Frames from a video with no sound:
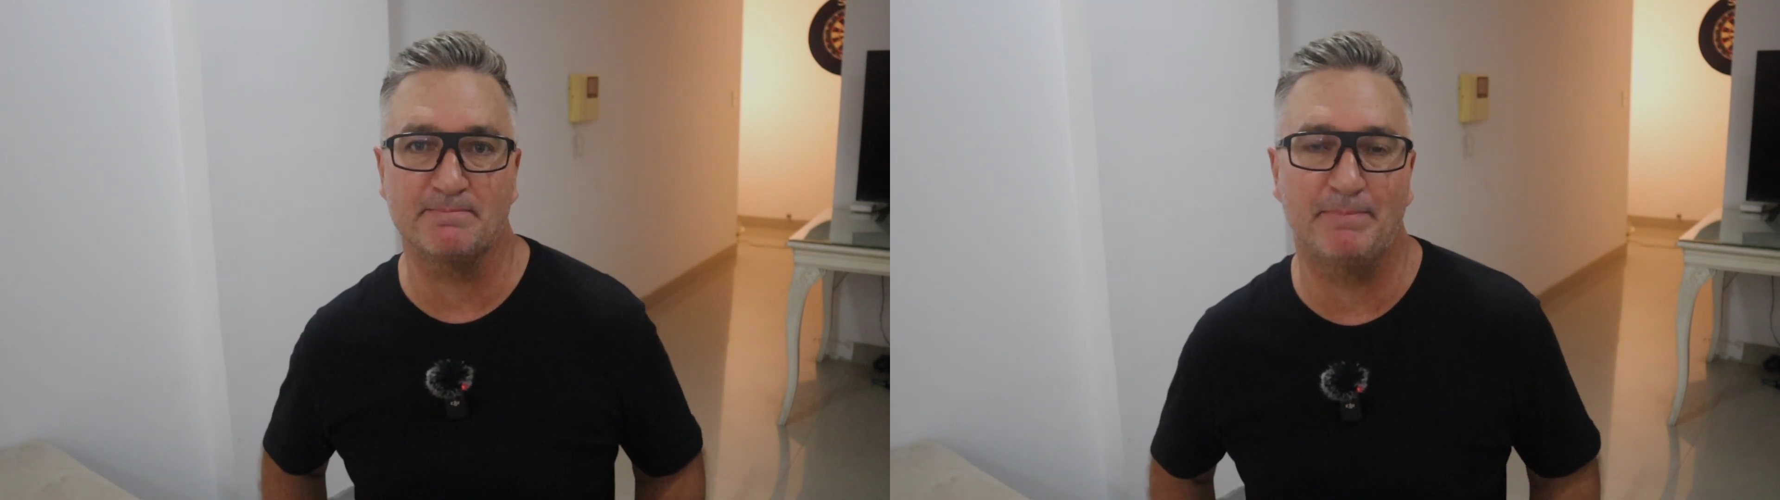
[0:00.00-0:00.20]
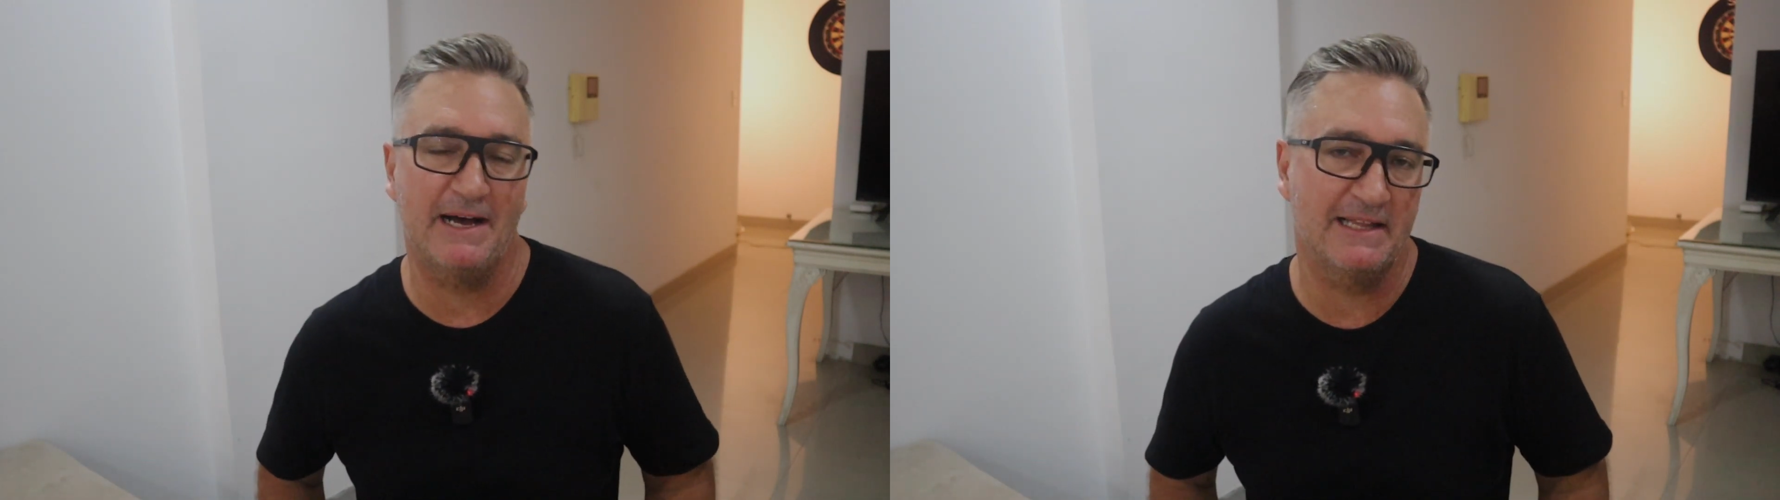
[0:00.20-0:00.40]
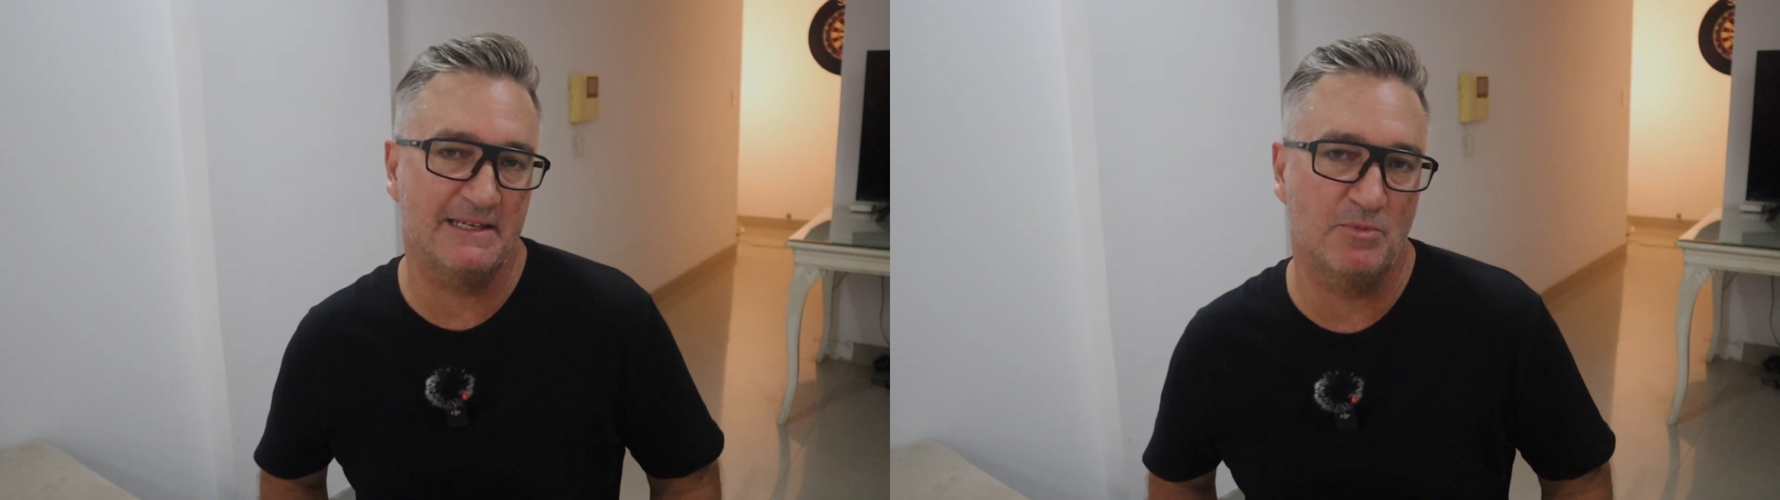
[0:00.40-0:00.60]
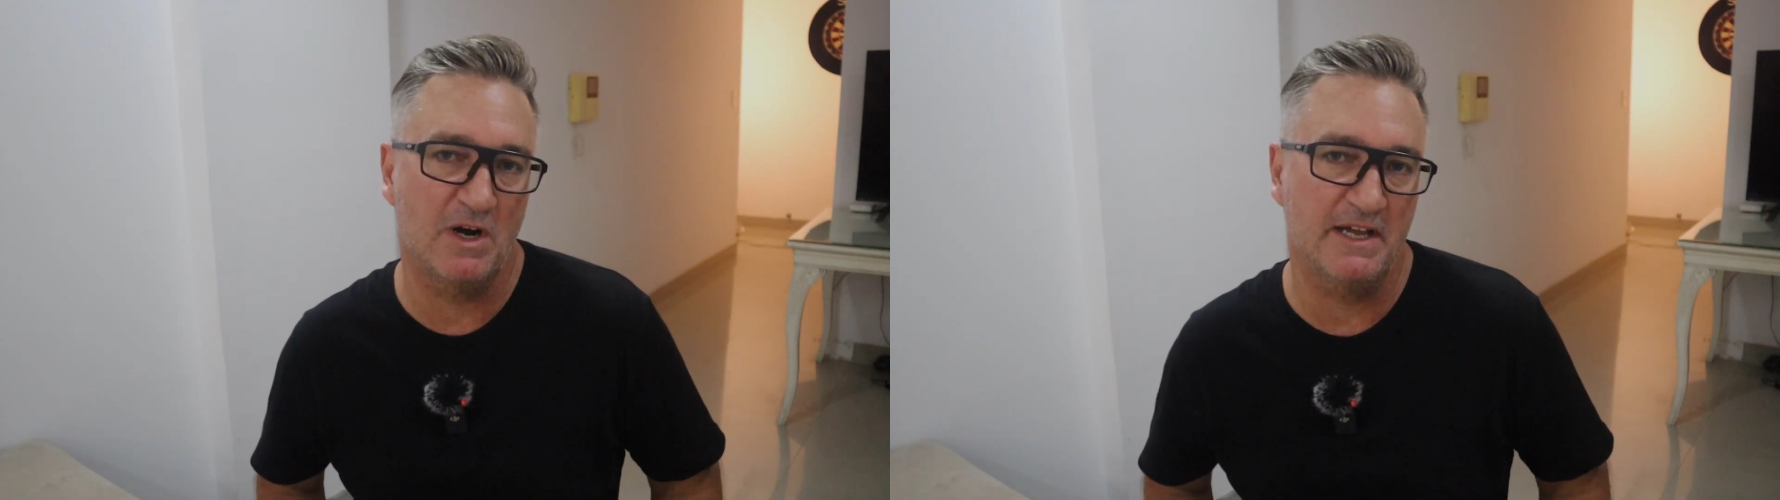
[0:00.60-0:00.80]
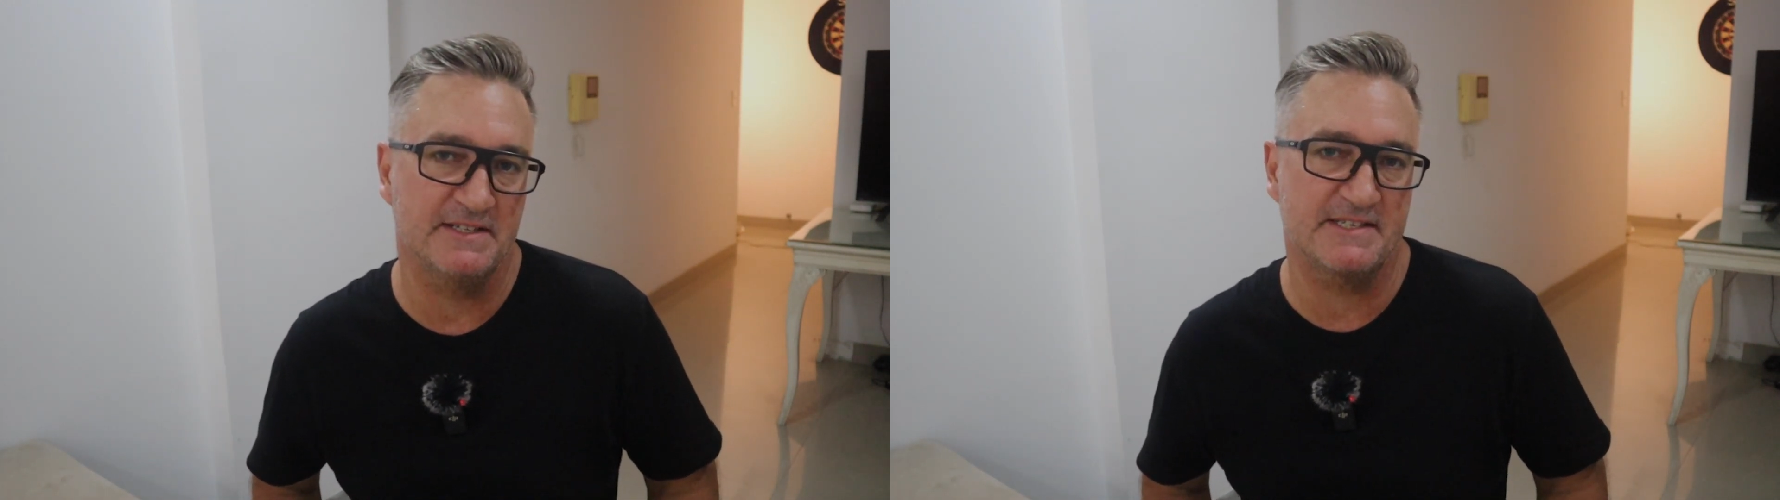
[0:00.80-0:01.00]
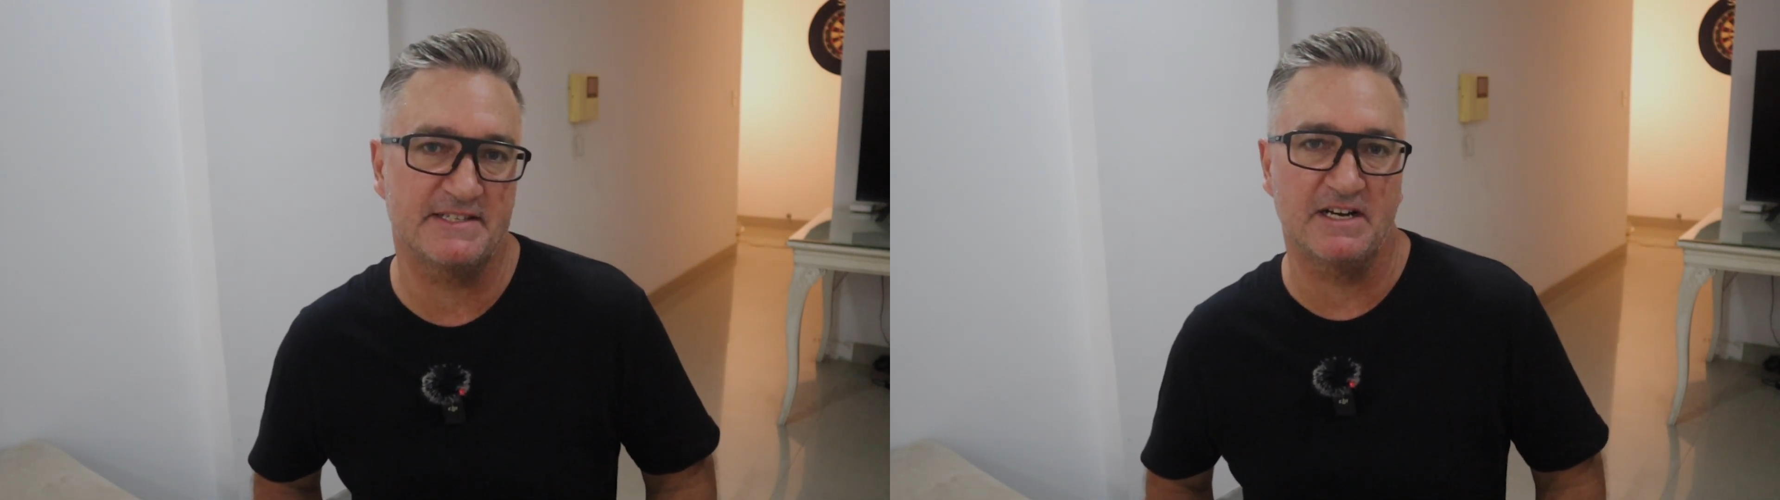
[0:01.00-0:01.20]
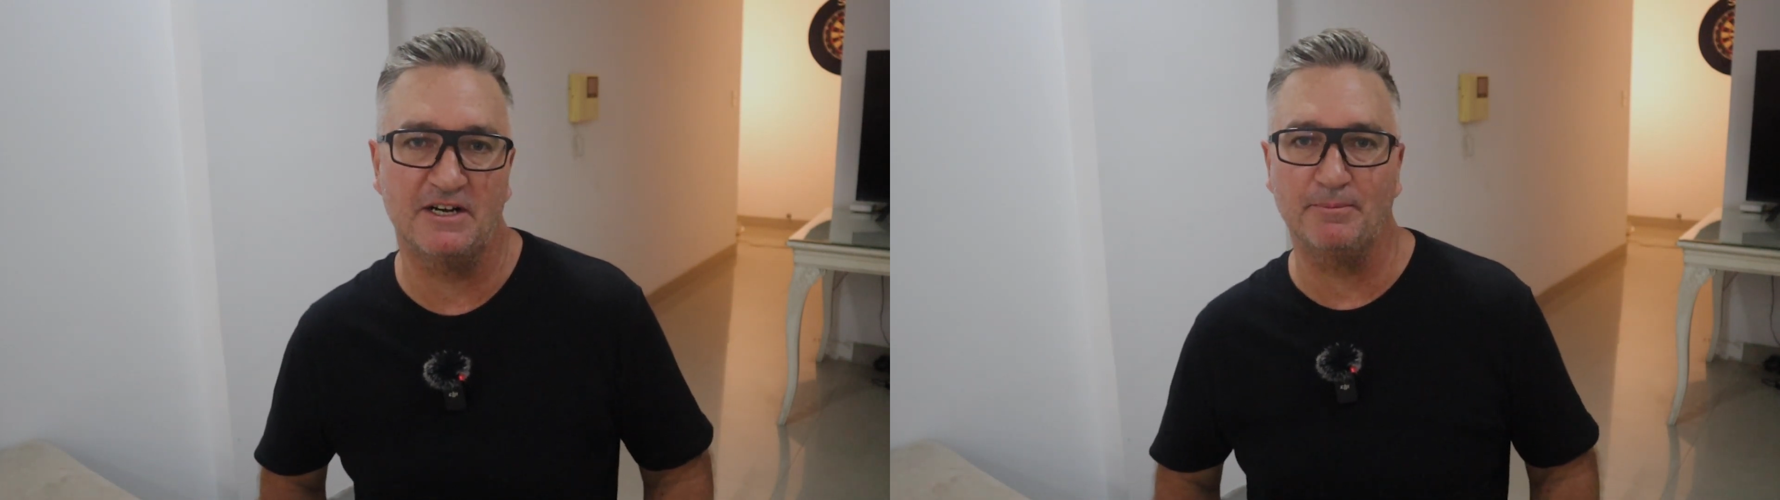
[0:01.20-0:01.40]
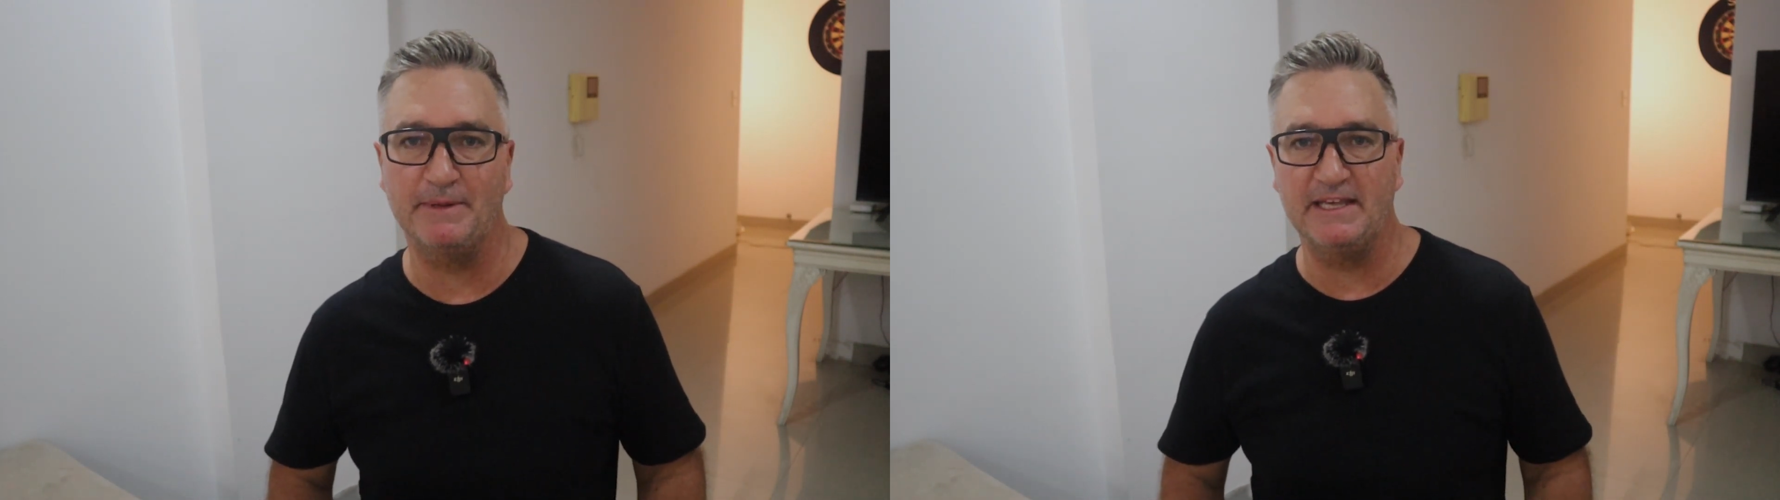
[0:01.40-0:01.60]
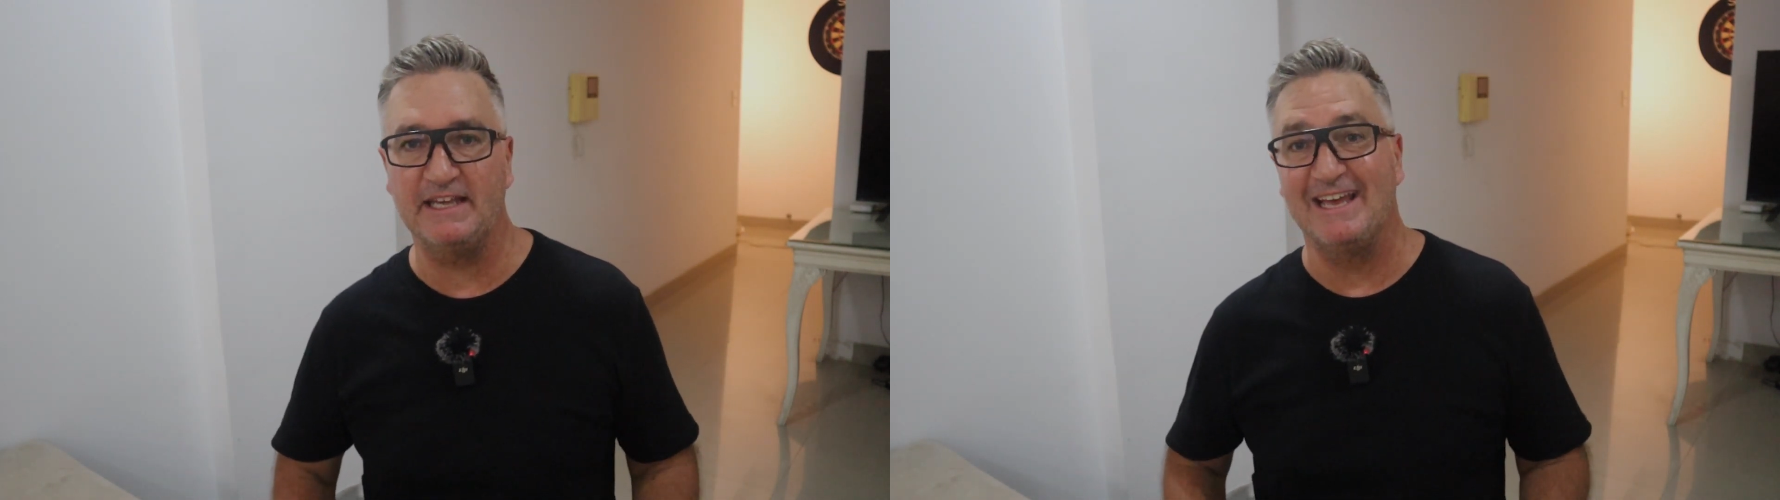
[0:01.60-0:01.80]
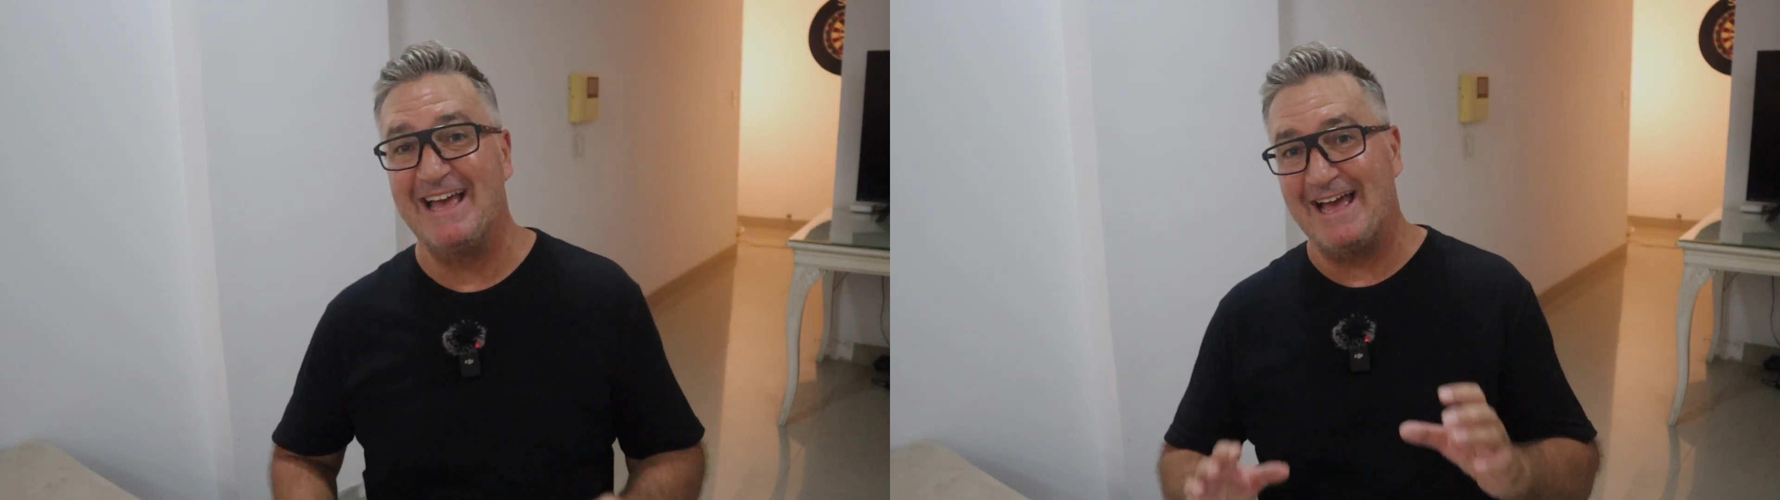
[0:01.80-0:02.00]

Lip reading: barley wine style beer